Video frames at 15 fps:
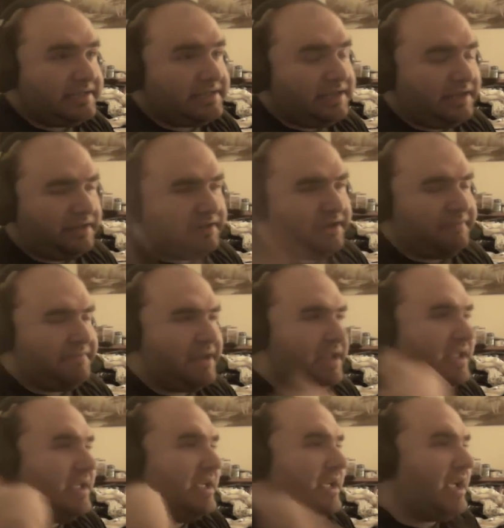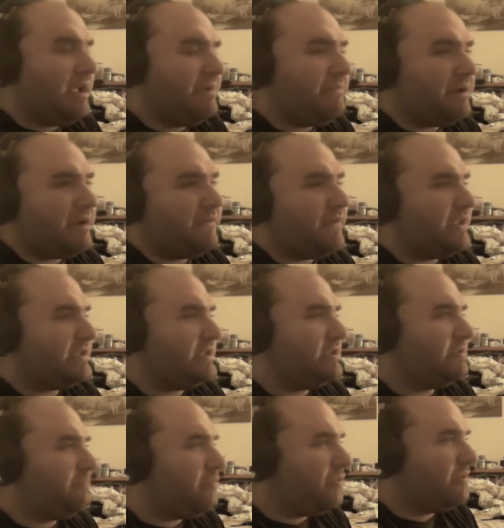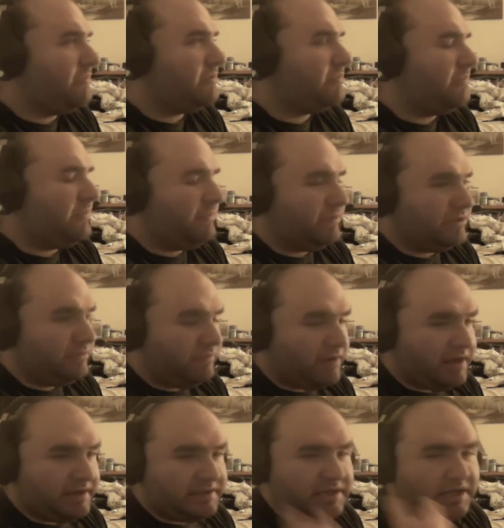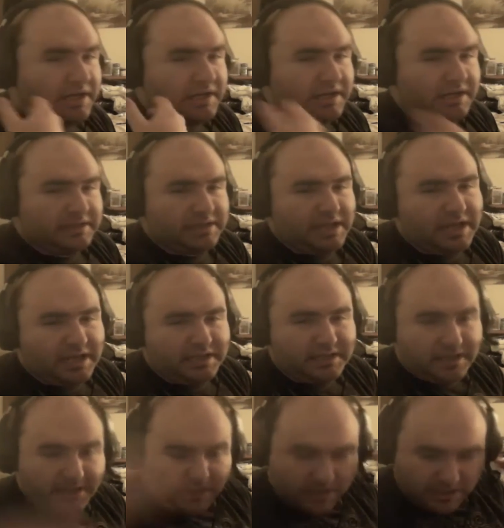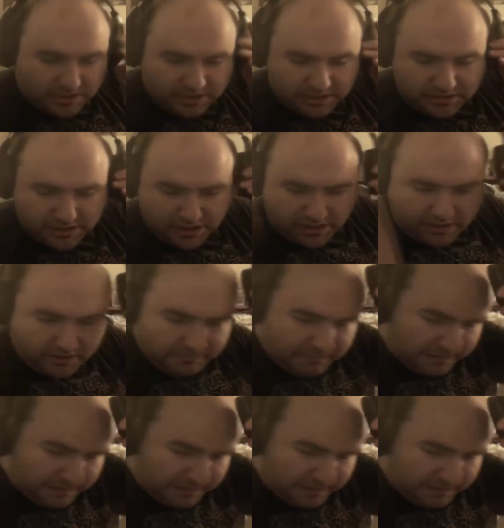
is the limit. And my good fans, keep supporting, which we do what you watch. And that's it. Catch you guys